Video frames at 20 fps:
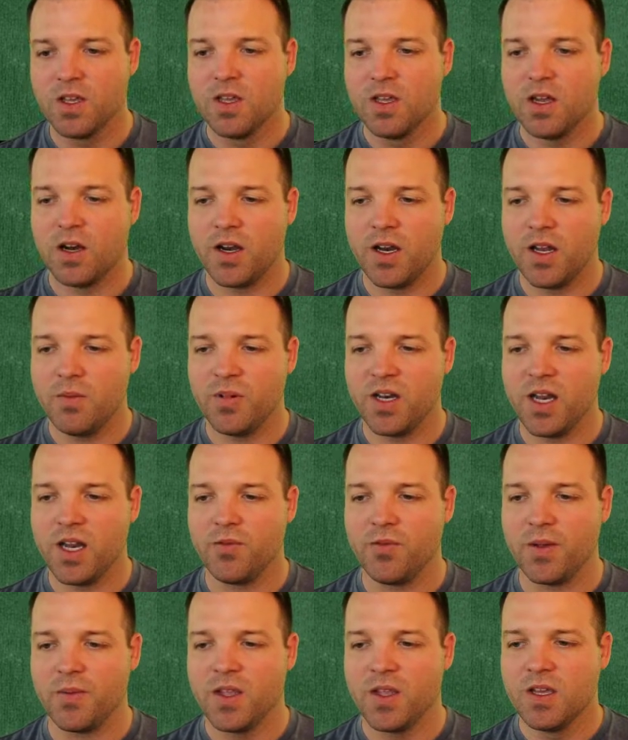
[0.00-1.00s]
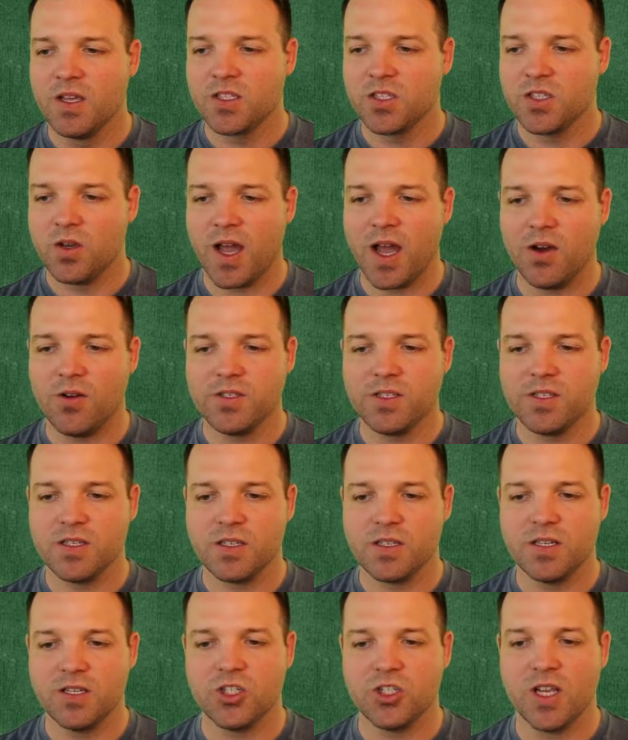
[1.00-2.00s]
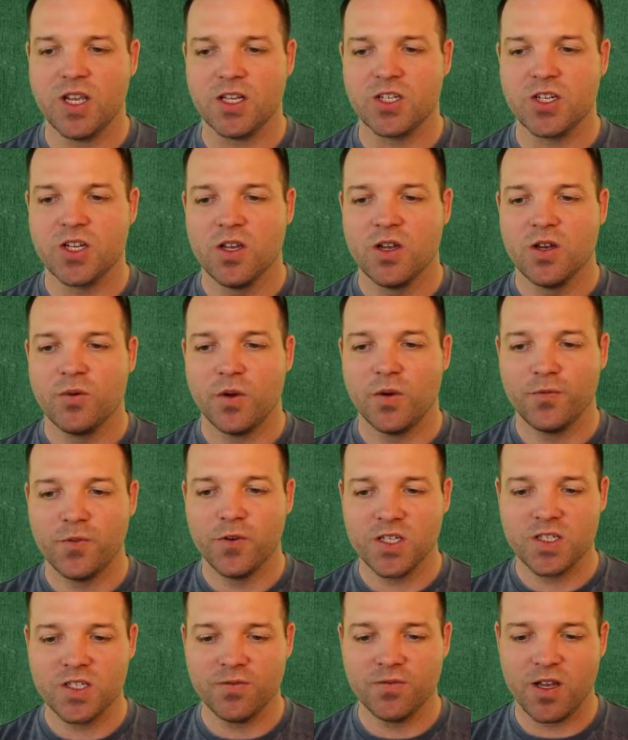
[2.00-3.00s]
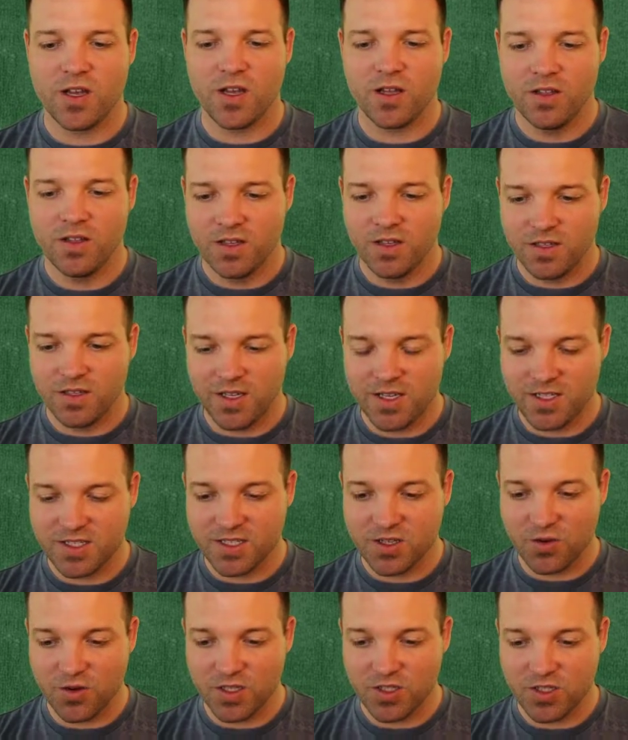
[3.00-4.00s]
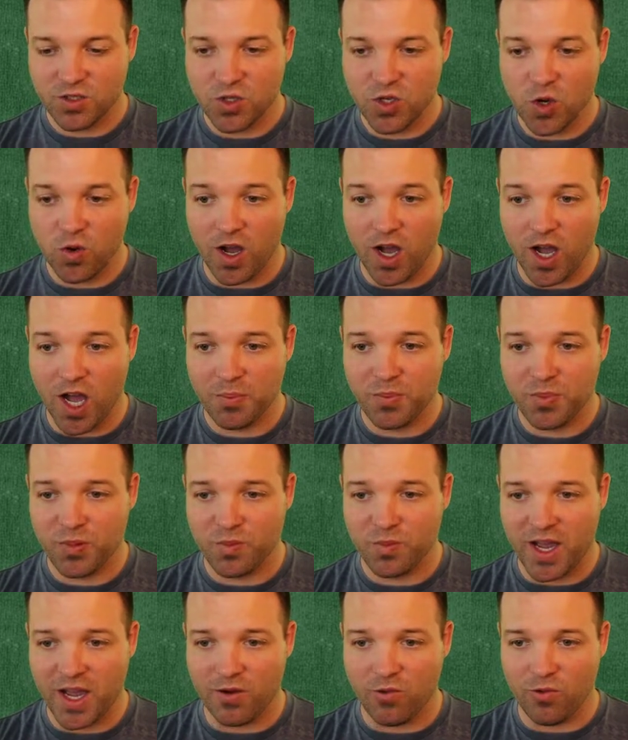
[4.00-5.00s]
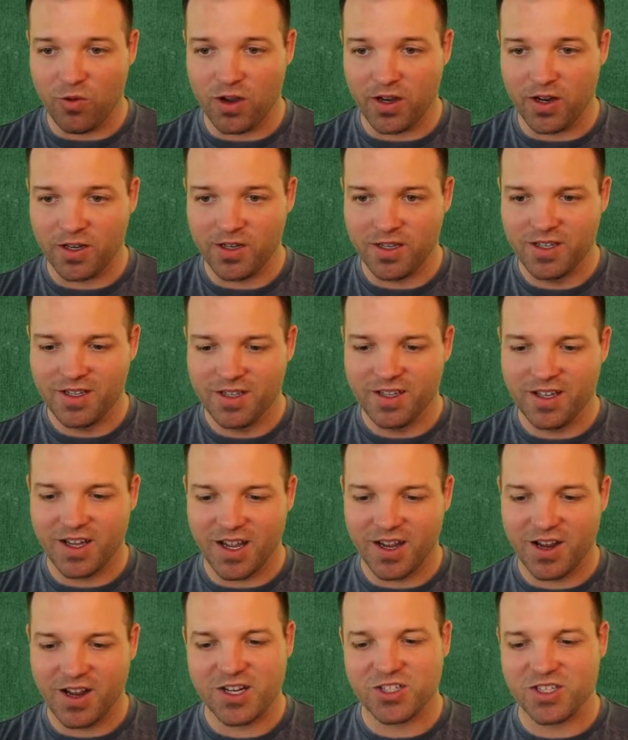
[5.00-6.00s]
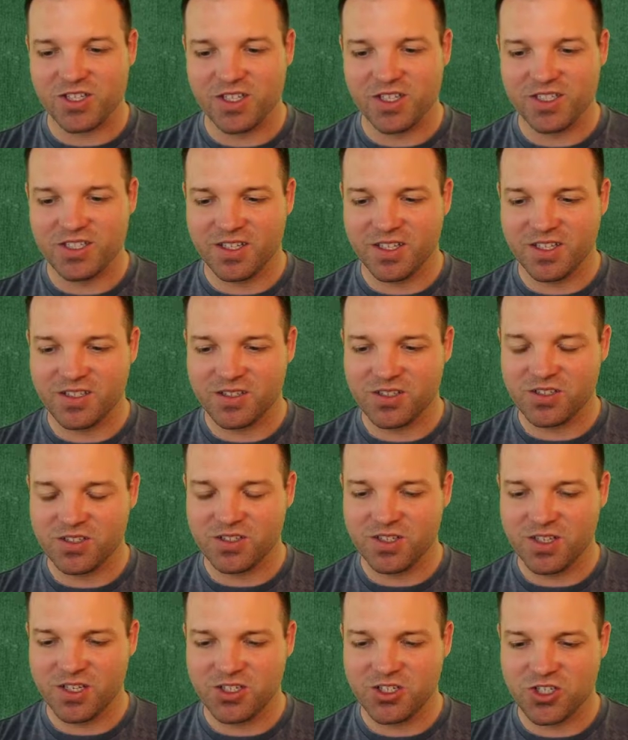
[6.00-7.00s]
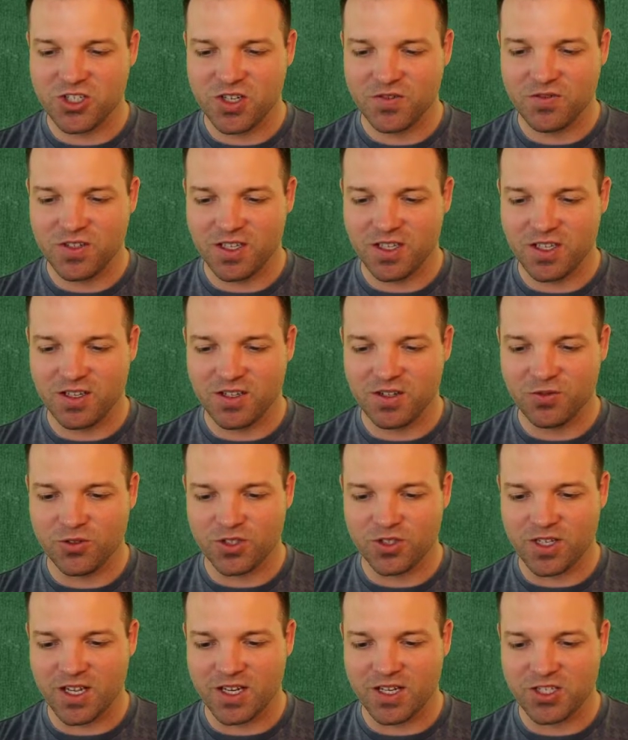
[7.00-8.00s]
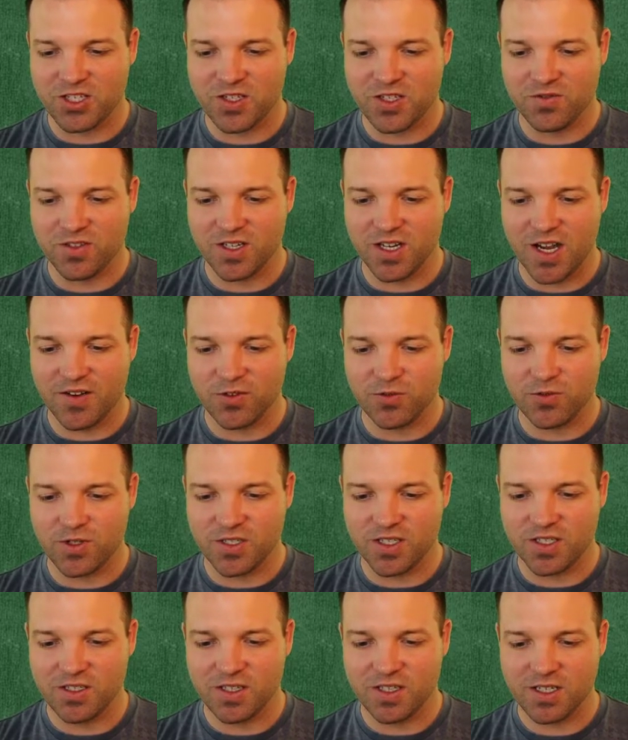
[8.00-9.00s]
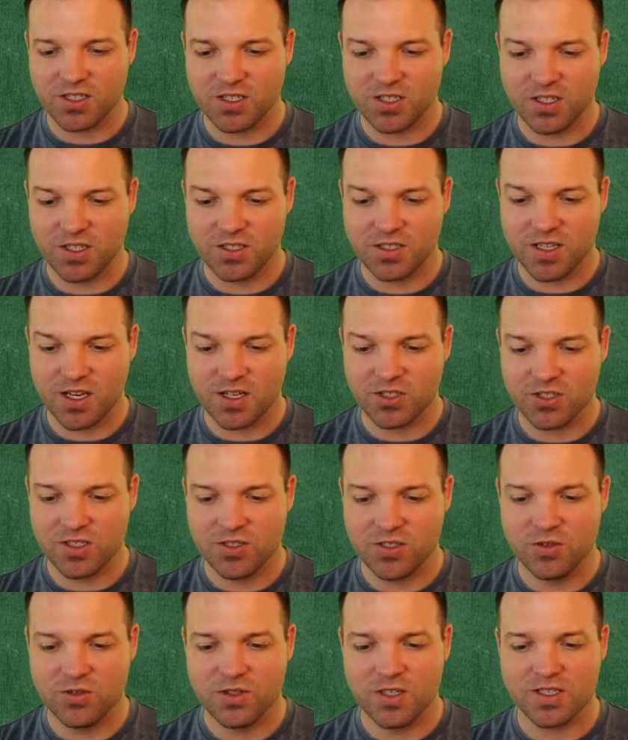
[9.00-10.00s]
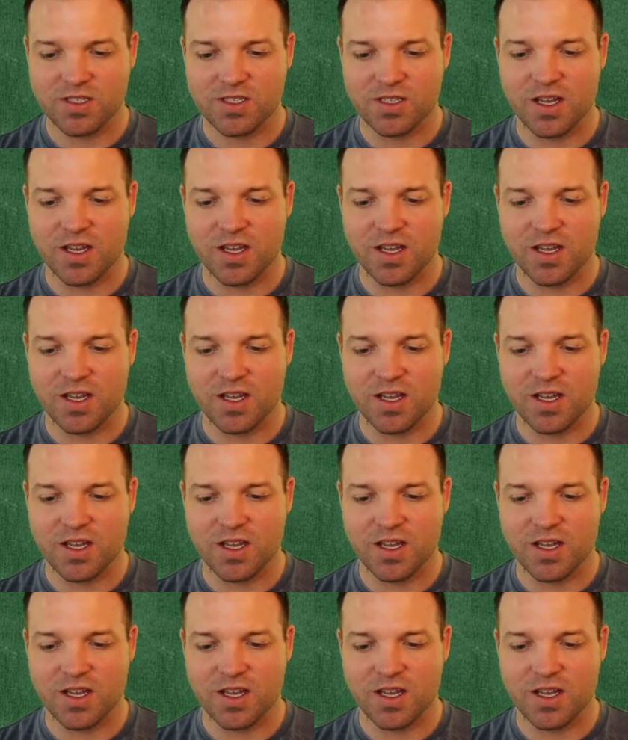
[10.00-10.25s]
All right, but anyway, so how is this going to change? Well, first of all, it's going to go up by 1. Actually, let's shift it. We'll kind of shift it afterwards. Let's actually do this